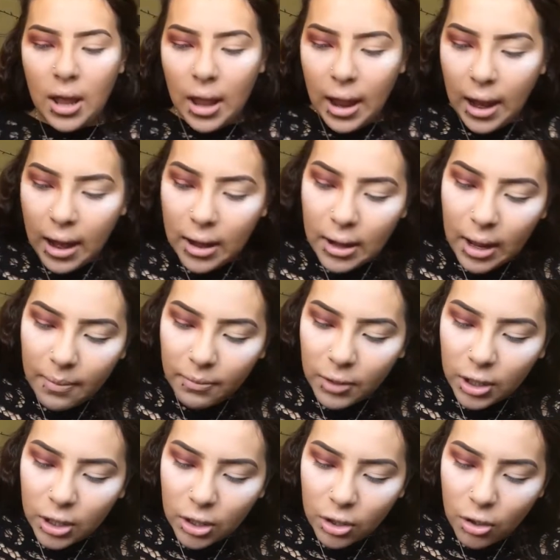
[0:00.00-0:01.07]
and I'm
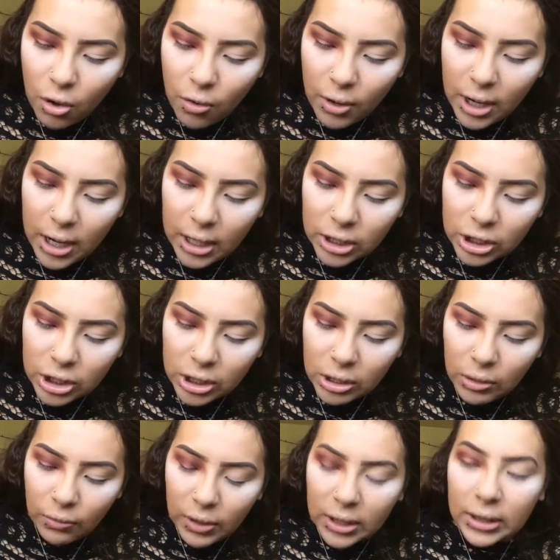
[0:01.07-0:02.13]
gonna go in
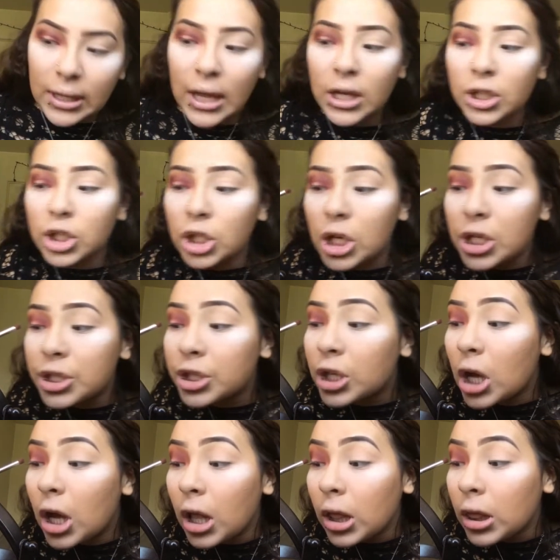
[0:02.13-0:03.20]
with that just
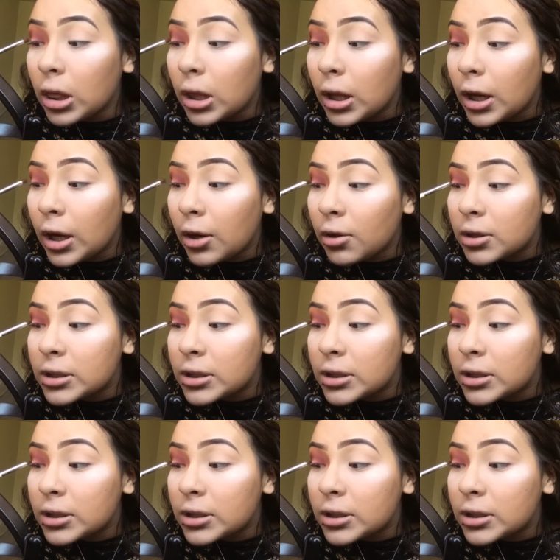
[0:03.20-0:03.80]
a little